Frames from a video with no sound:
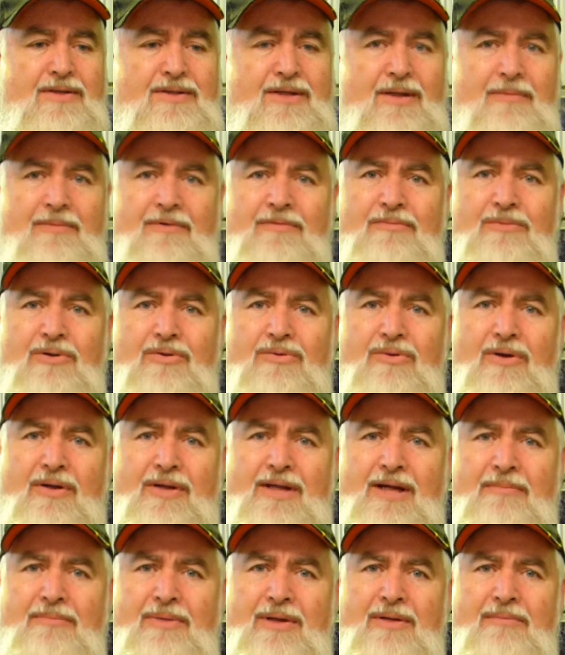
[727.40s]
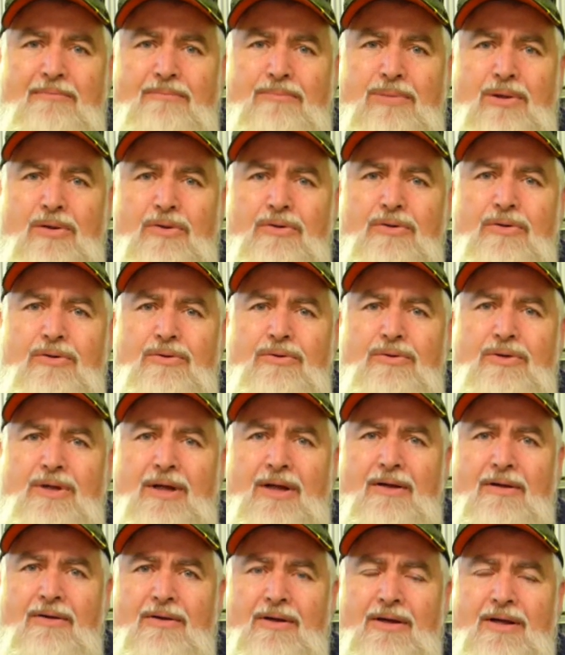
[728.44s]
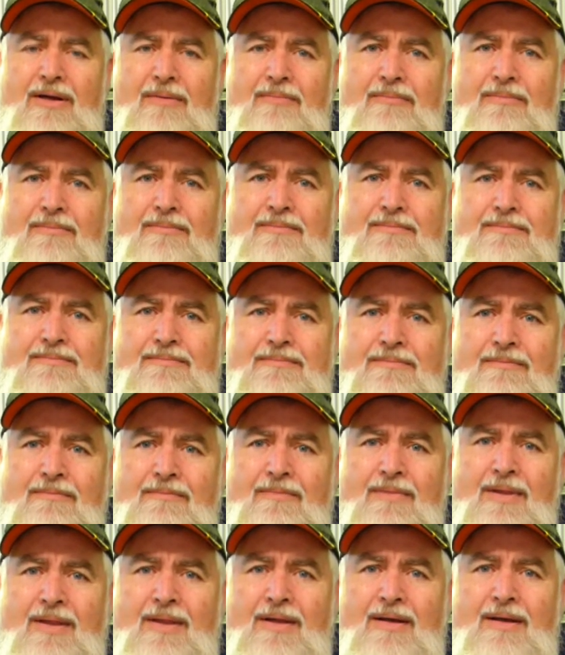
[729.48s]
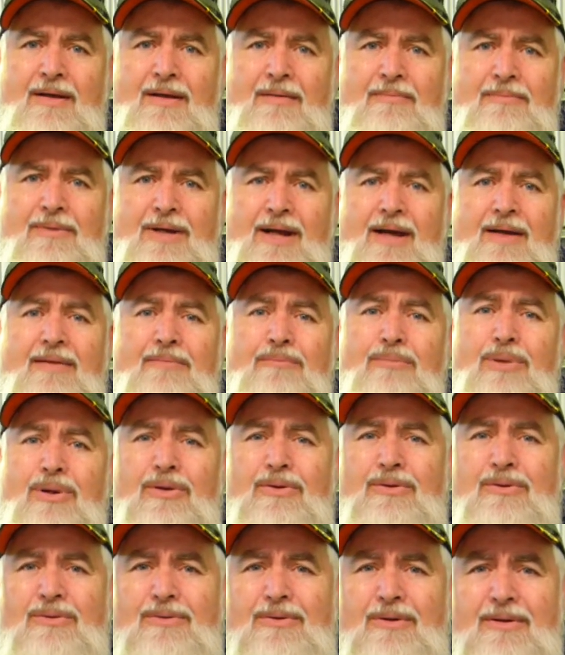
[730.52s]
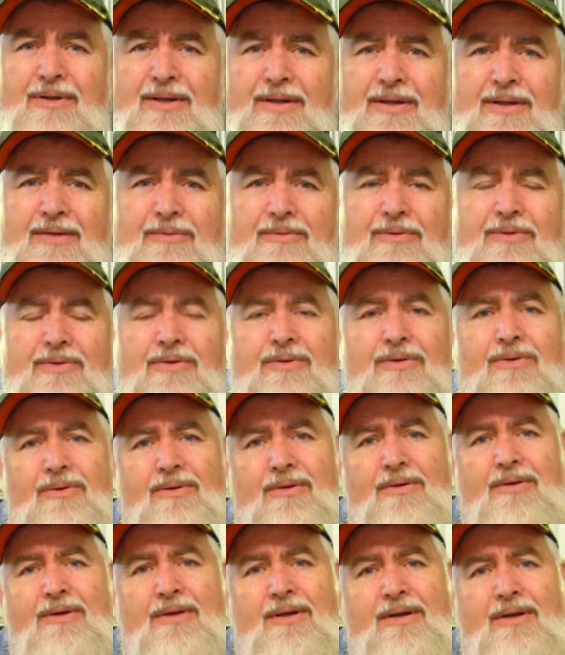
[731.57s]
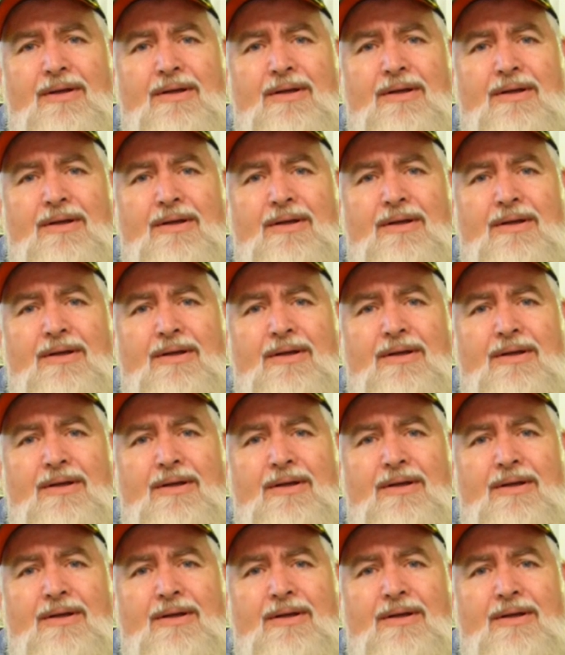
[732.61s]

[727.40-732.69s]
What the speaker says: some of them look like they'd been blued, you know, like gun blue, I think you would call it.